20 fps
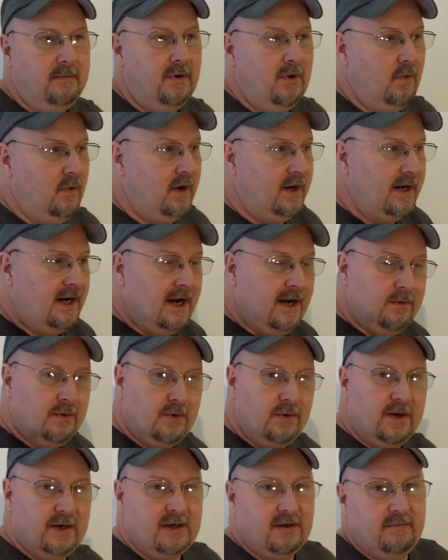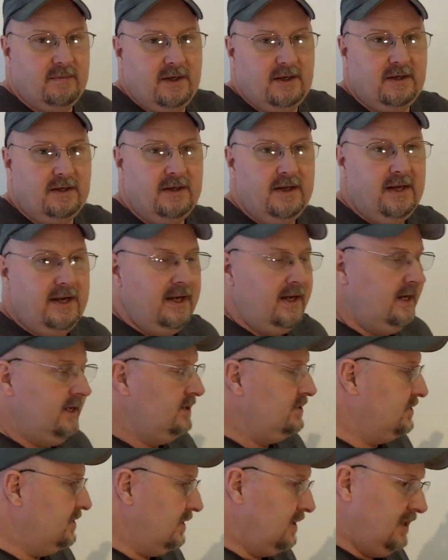But what I would recommend
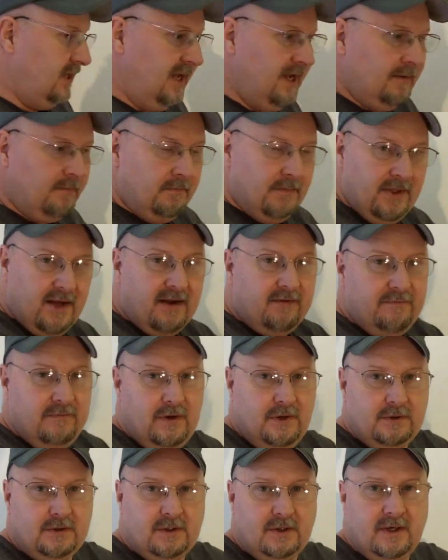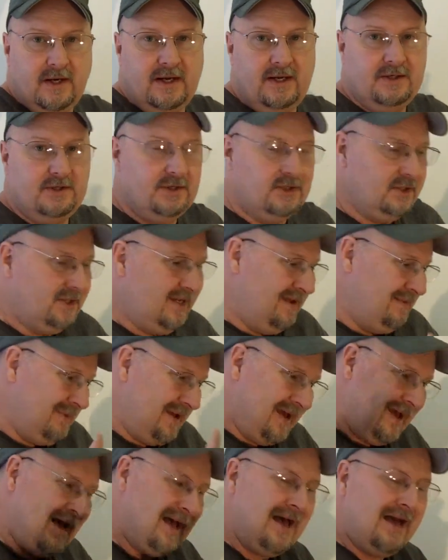is to keep that filter and just
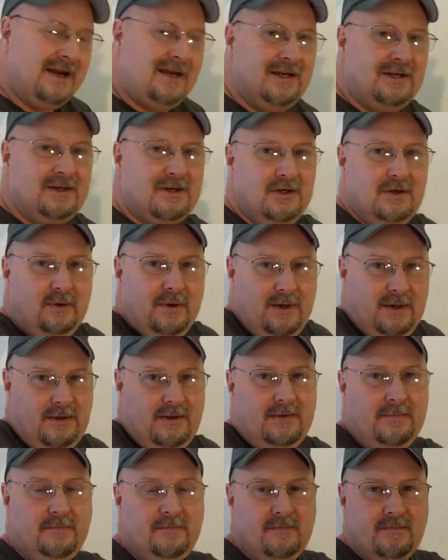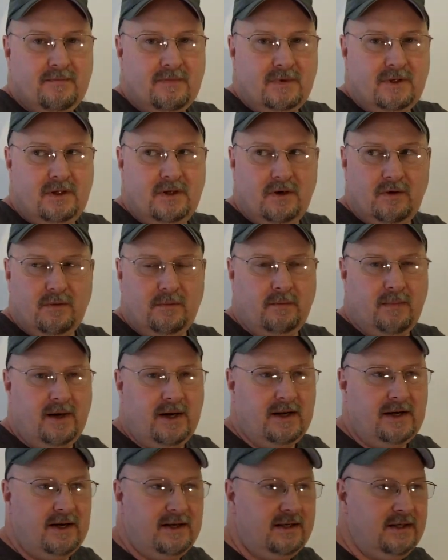keep adding to it.
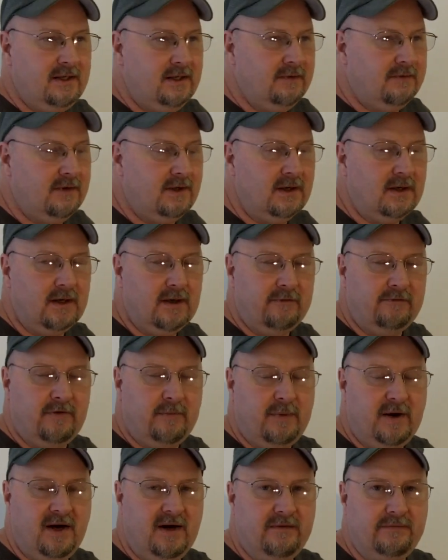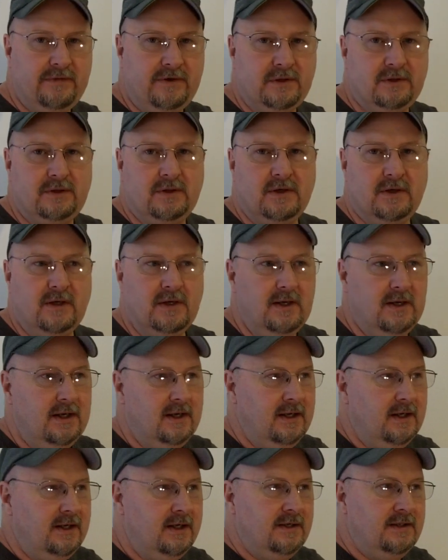My idea of a pond filter
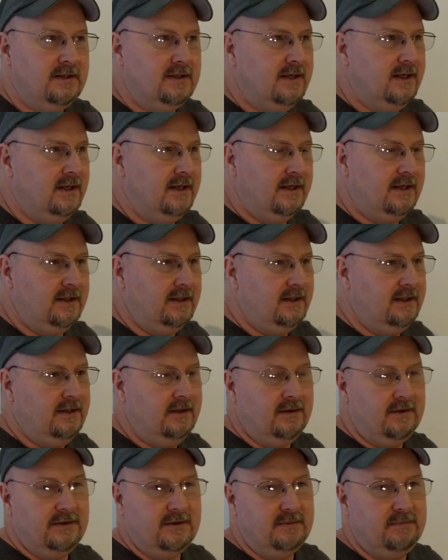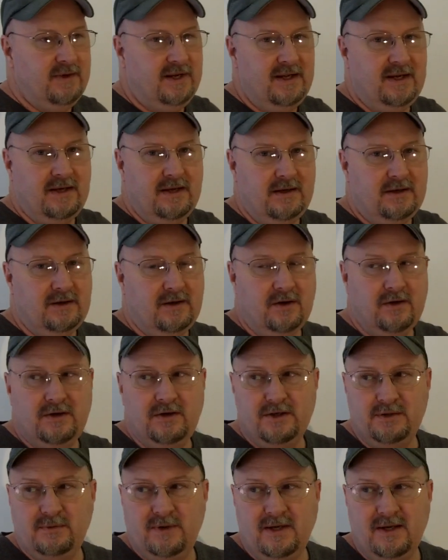is to, darn
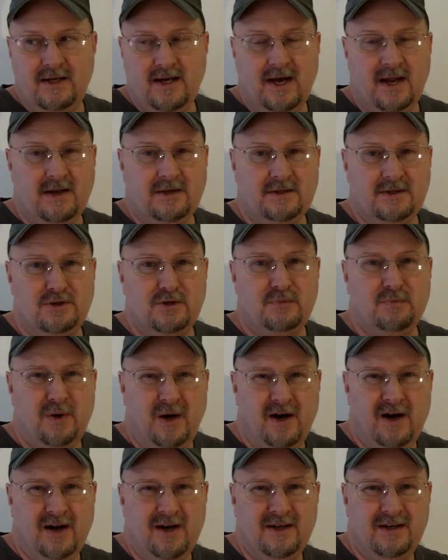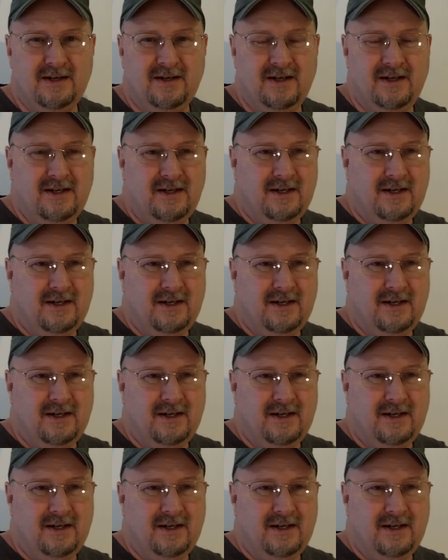near as many gallons as your pond.